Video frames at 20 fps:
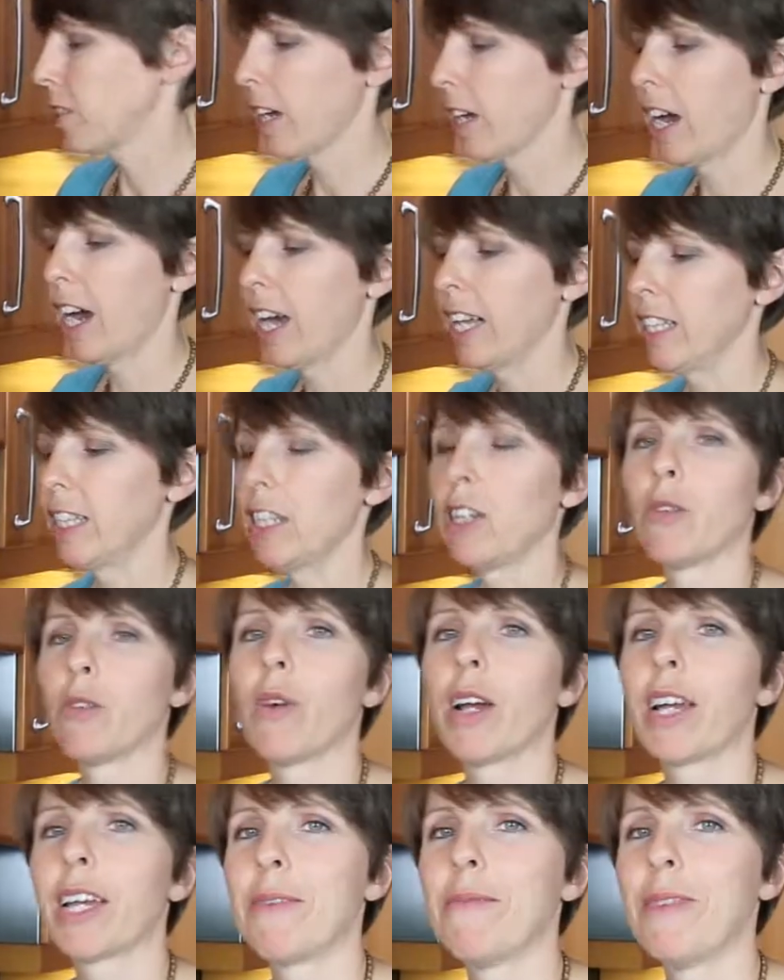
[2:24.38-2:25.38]
I highly
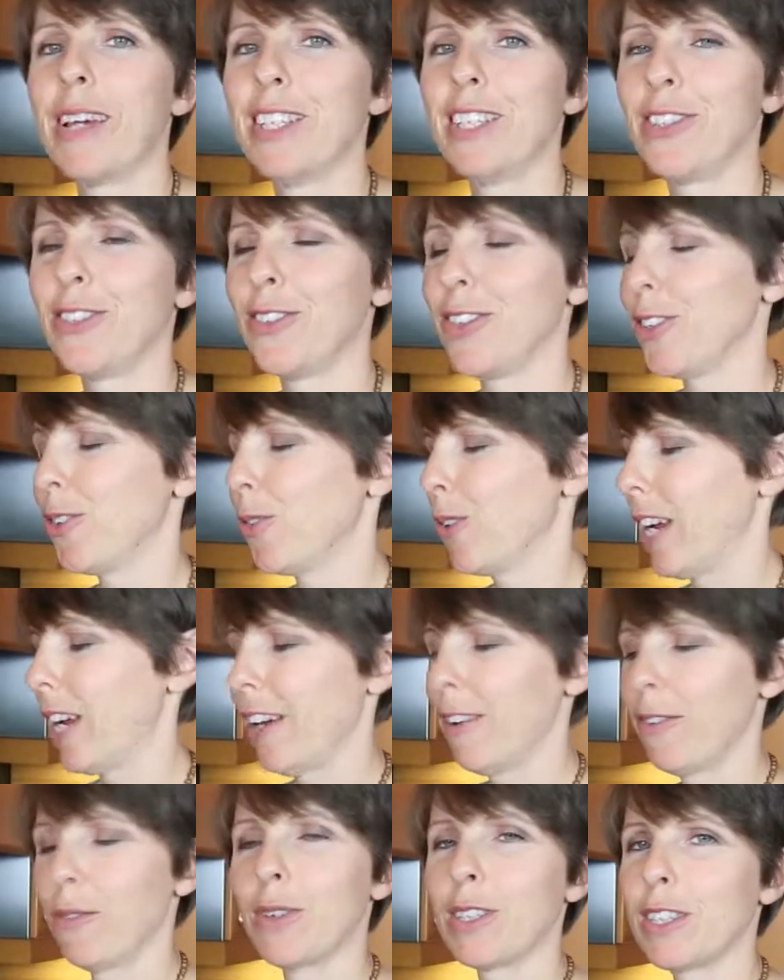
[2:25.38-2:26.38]
recommend you do.
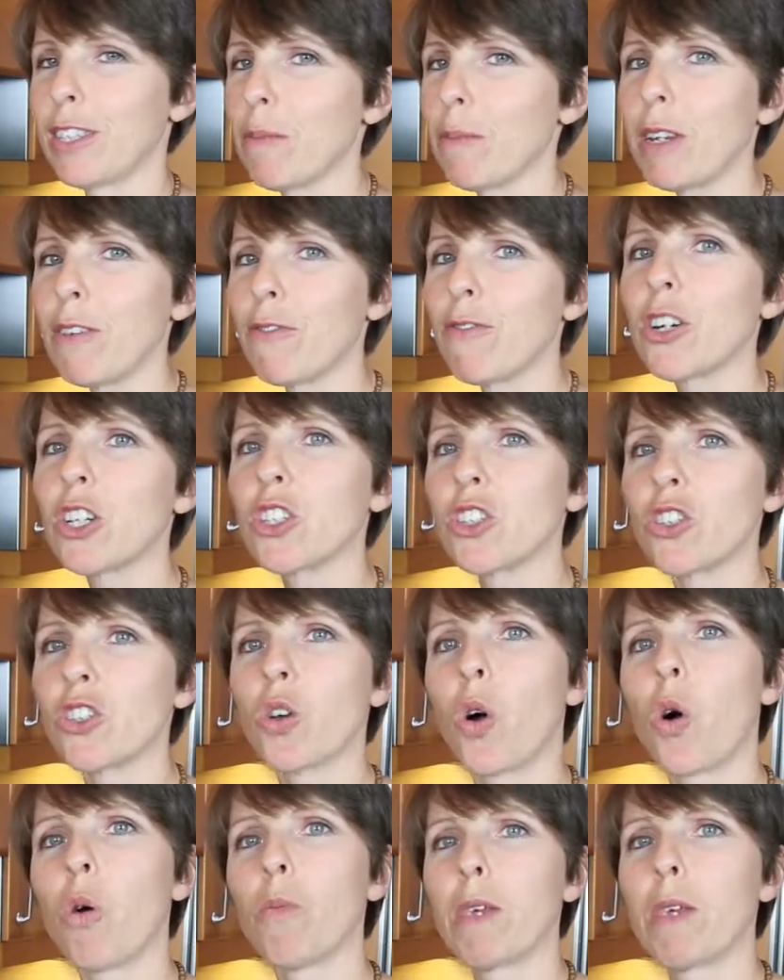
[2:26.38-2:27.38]
When somebody first
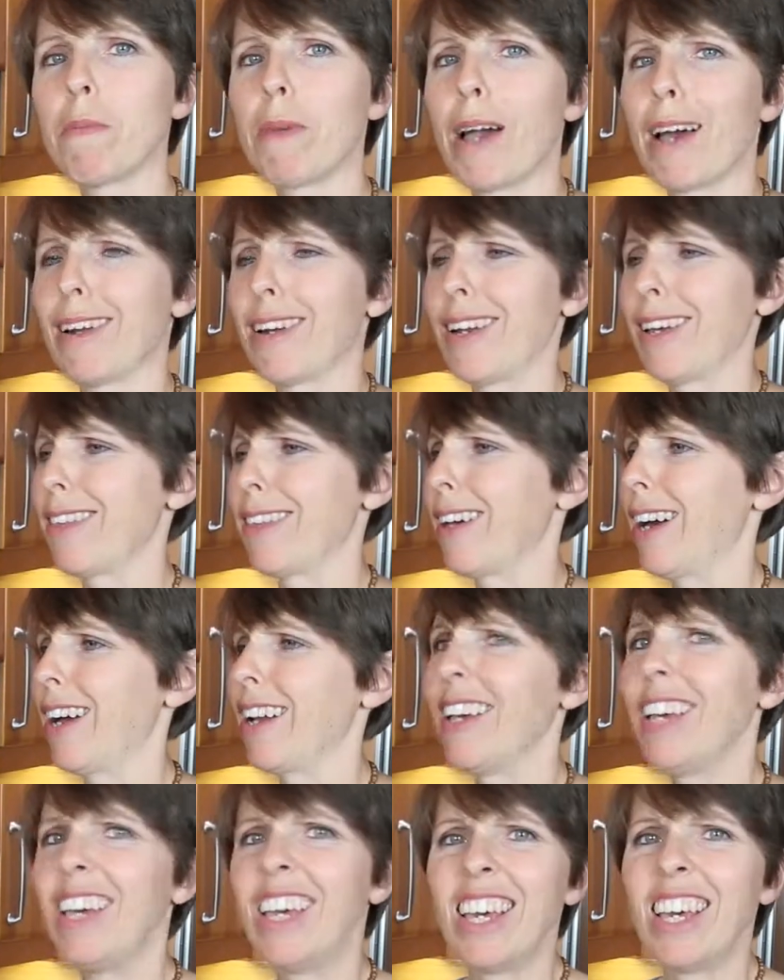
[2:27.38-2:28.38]
told me about it, I
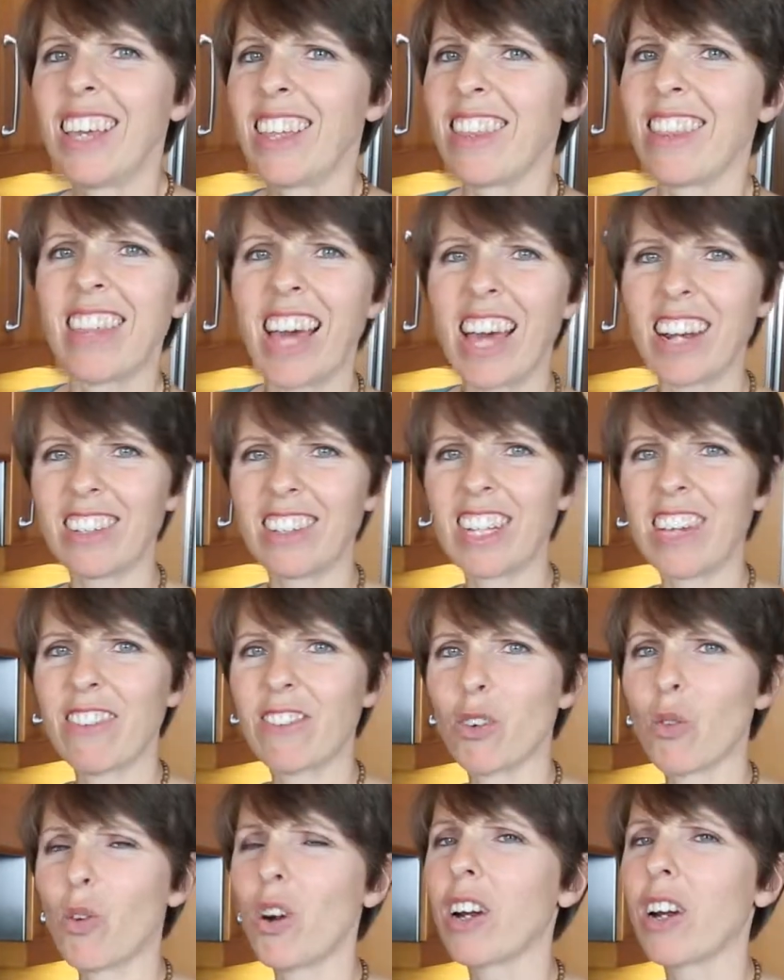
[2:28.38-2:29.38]
thought, that'll
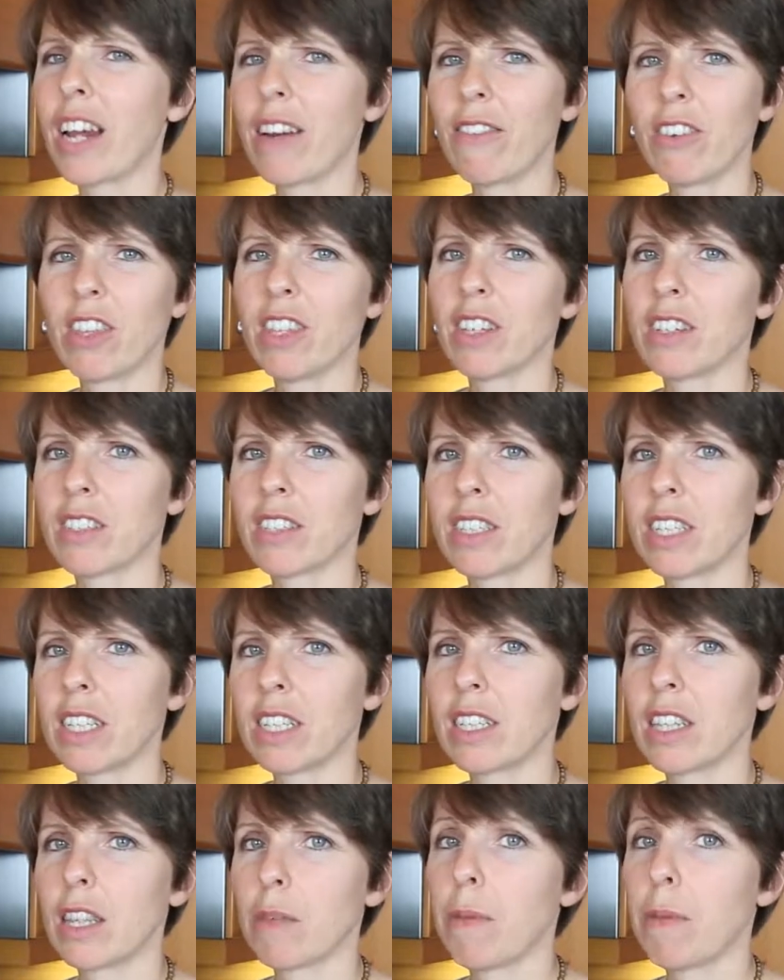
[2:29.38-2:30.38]
never work. Everything will stick
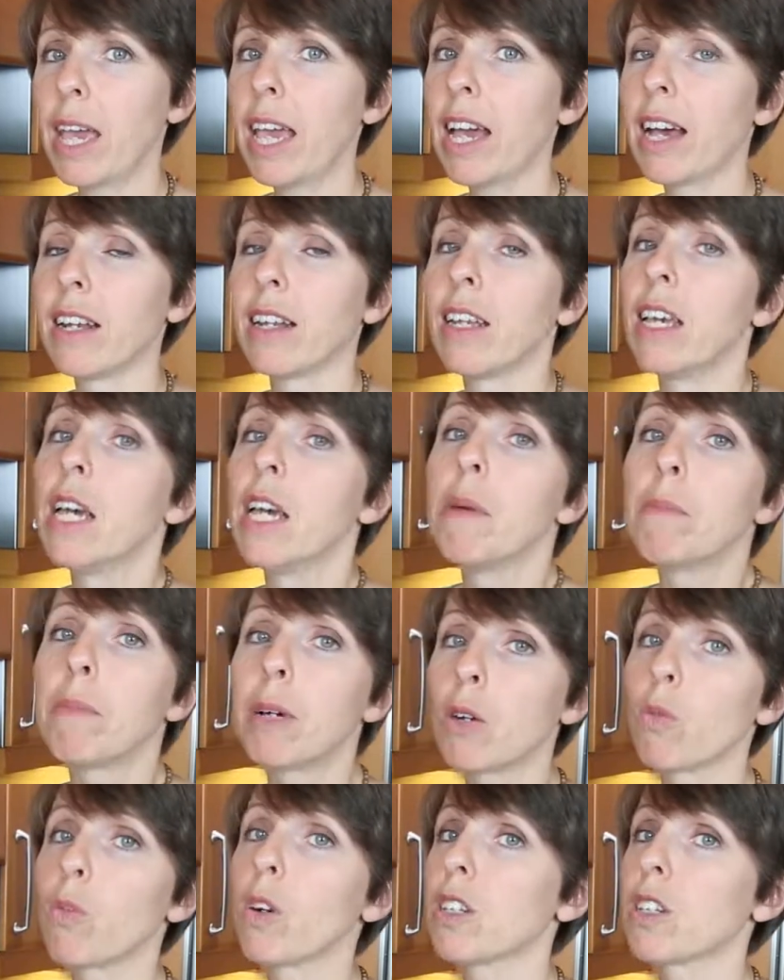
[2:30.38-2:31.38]
to the pan. But
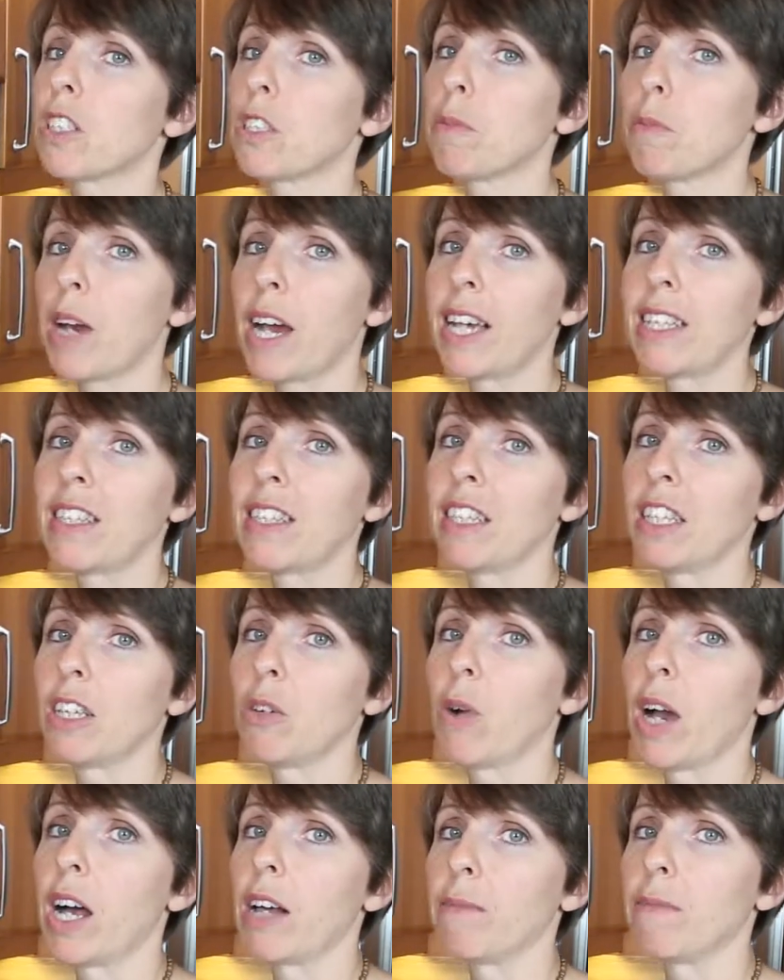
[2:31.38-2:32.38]
it works surprisingly
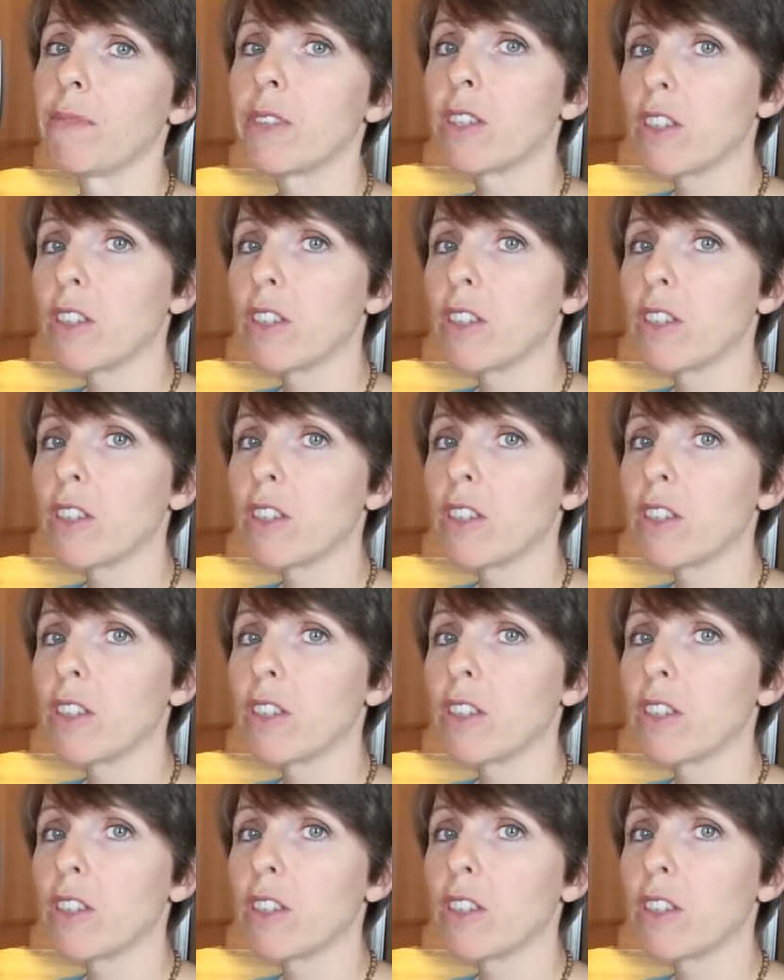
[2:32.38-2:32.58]
well.